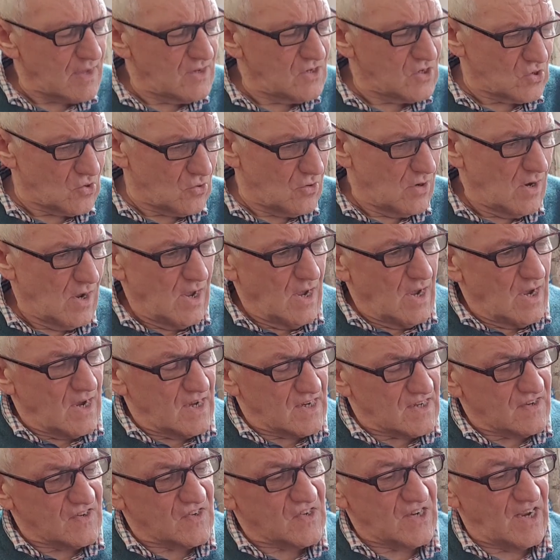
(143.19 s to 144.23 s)
So
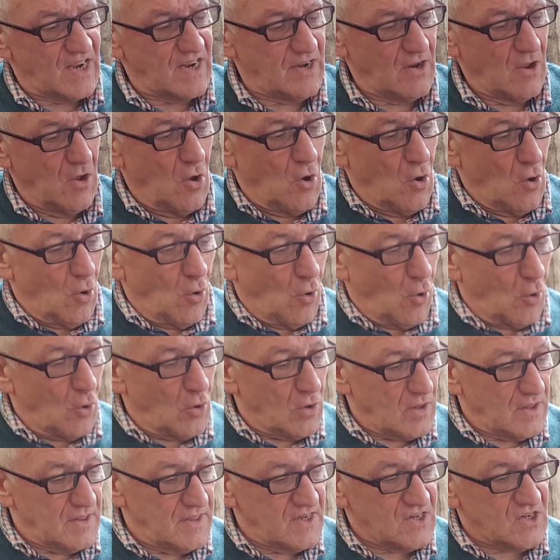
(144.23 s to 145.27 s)
as I said,
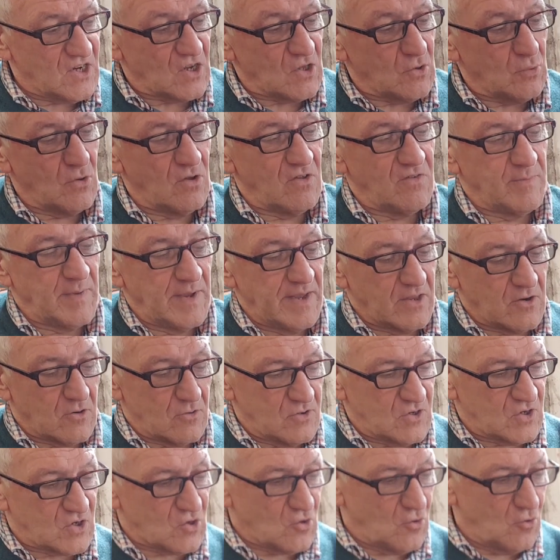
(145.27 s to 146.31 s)
all of these are 12
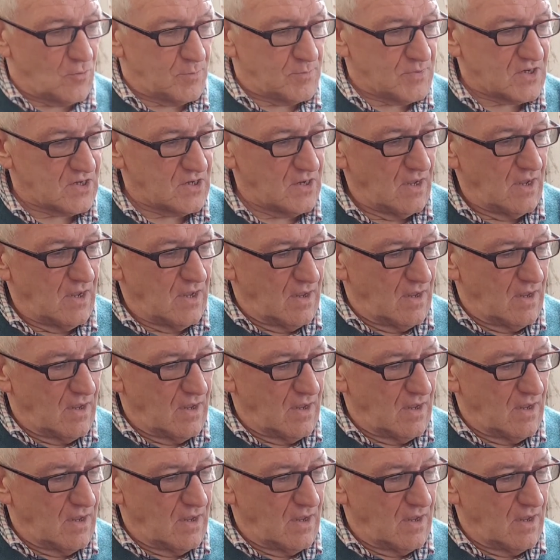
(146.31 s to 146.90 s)
micron scopes.